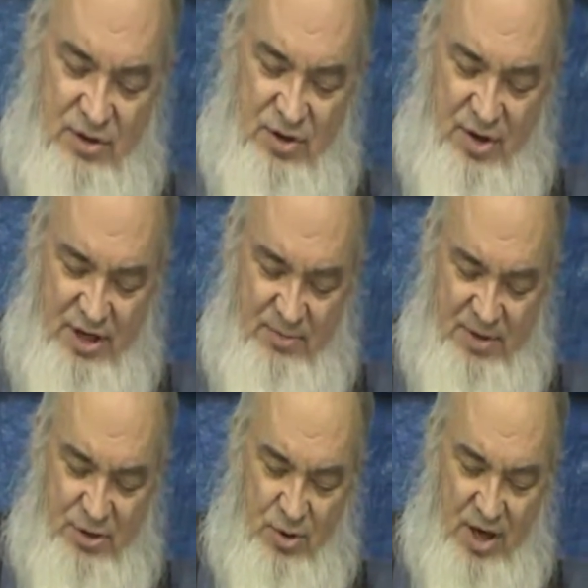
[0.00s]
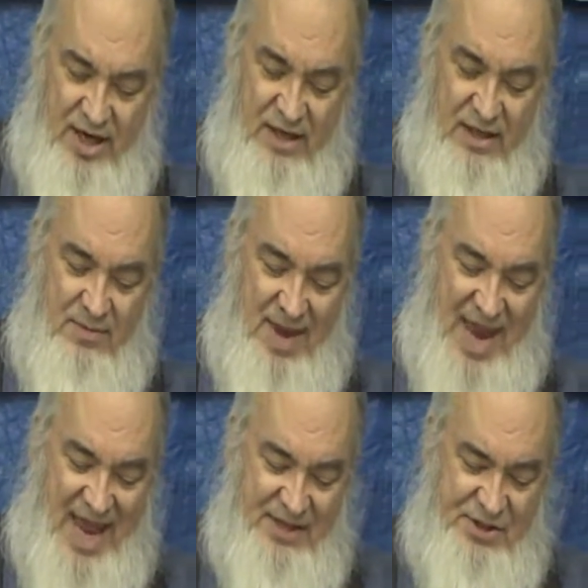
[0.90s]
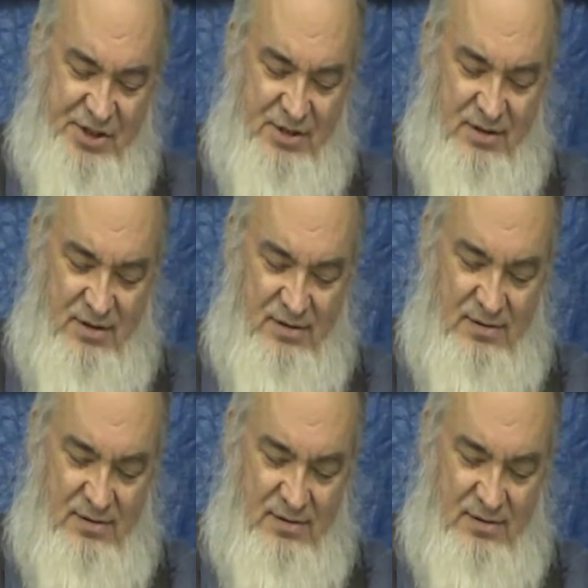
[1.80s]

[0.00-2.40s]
going to be trying the mass